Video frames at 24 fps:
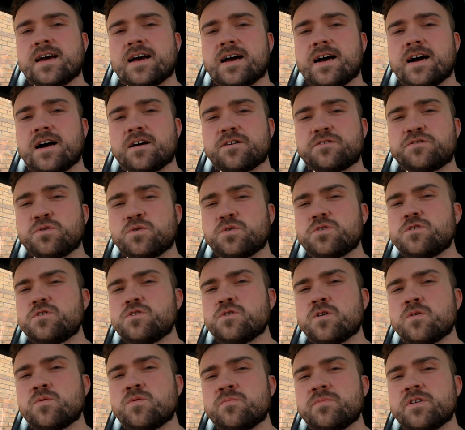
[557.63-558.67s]
I sort of
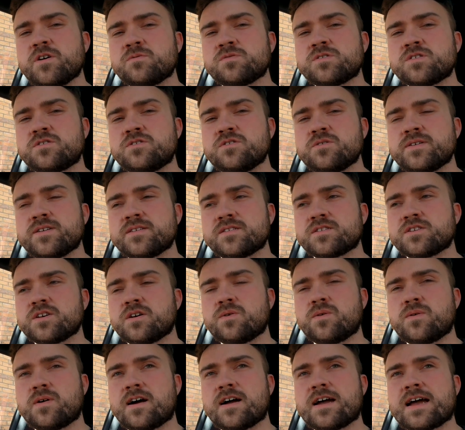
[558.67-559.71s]
knew I wouldn't be able to do it,
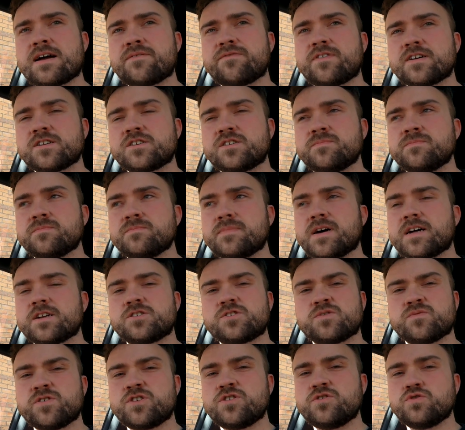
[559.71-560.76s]
so I have actually
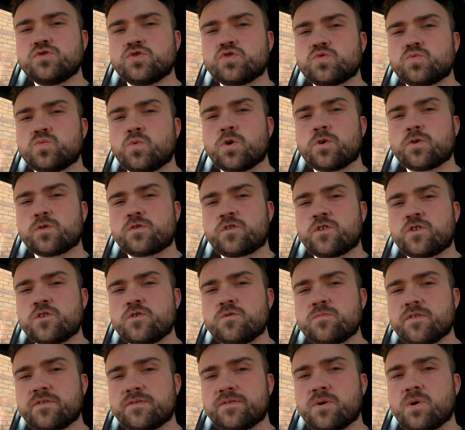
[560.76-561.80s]
managed to reuse one or
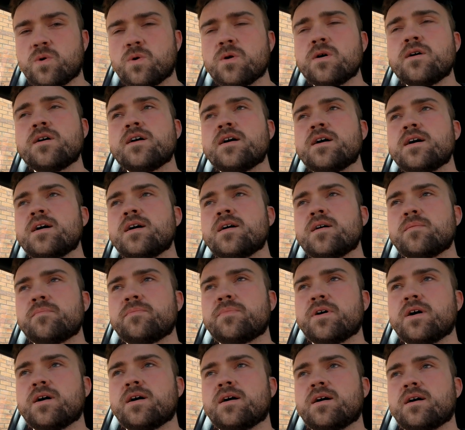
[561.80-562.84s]
two before,
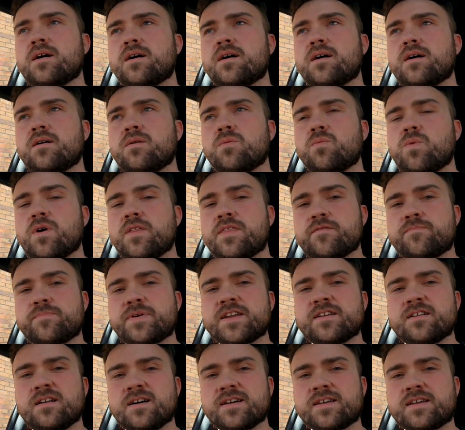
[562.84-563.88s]
but when they've
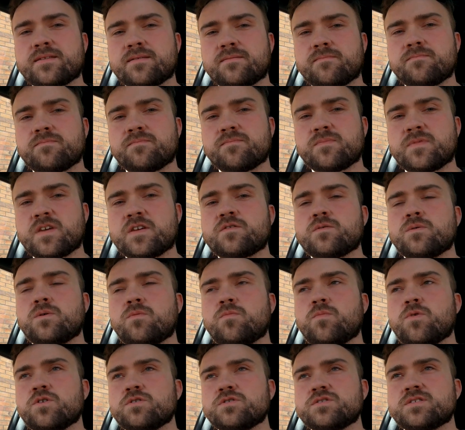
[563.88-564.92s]
been like this
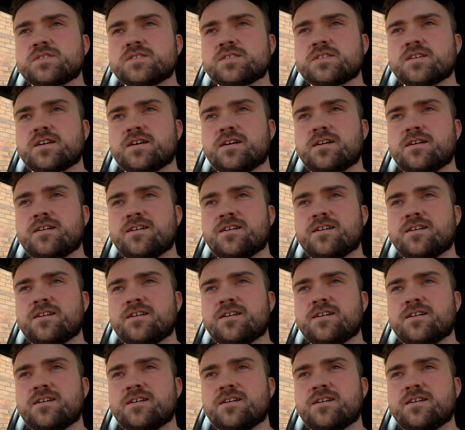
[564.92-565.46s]
one was,